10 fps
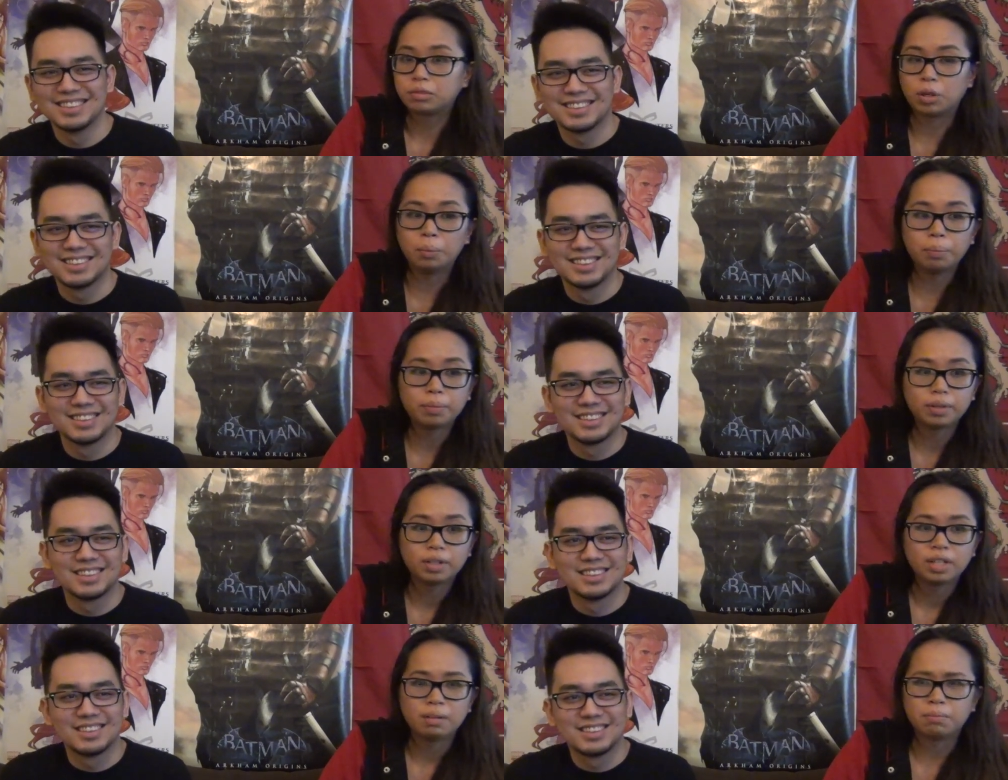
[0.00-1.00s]
Speaker 1: nope.
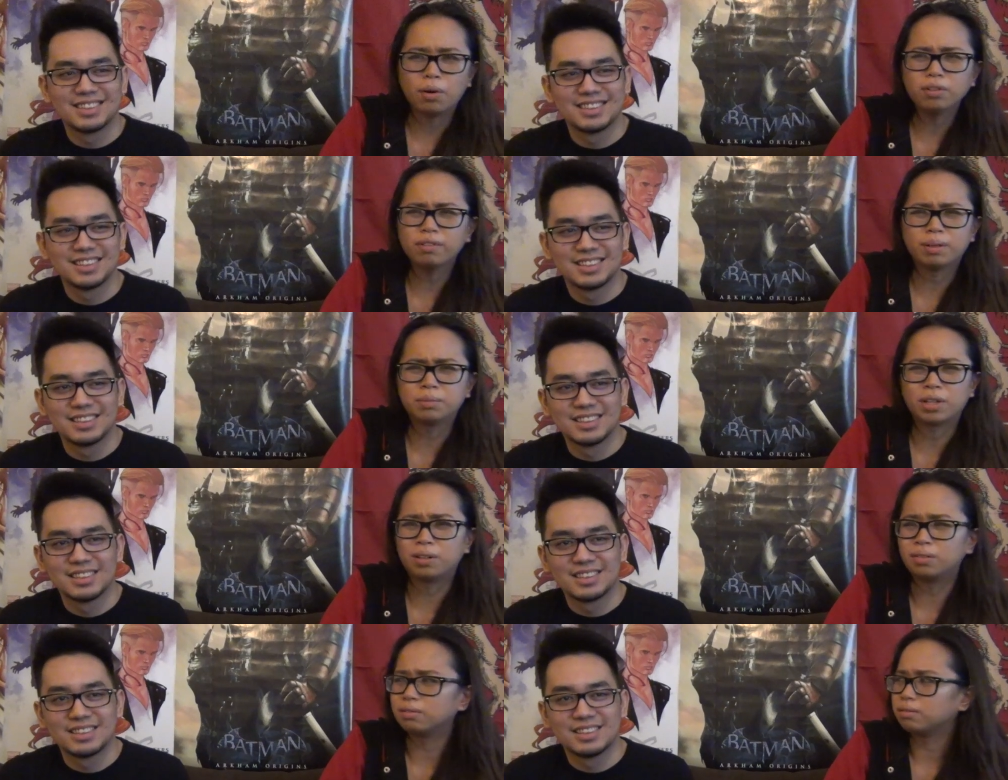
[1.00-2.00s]
Both of them
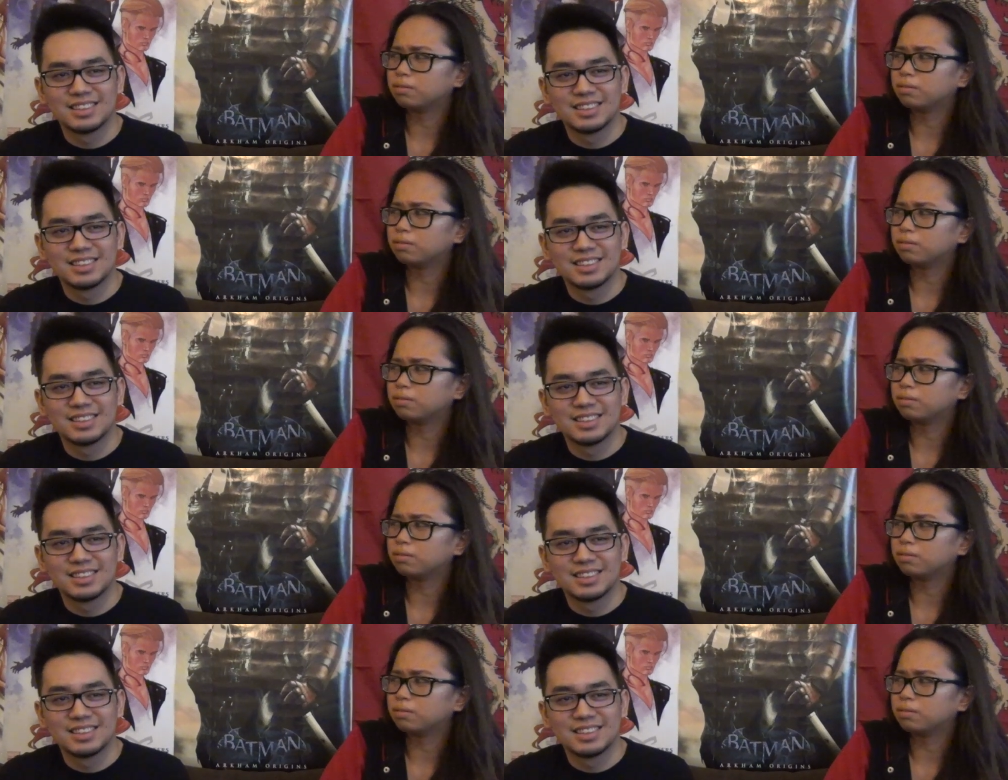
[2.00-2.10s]
don't.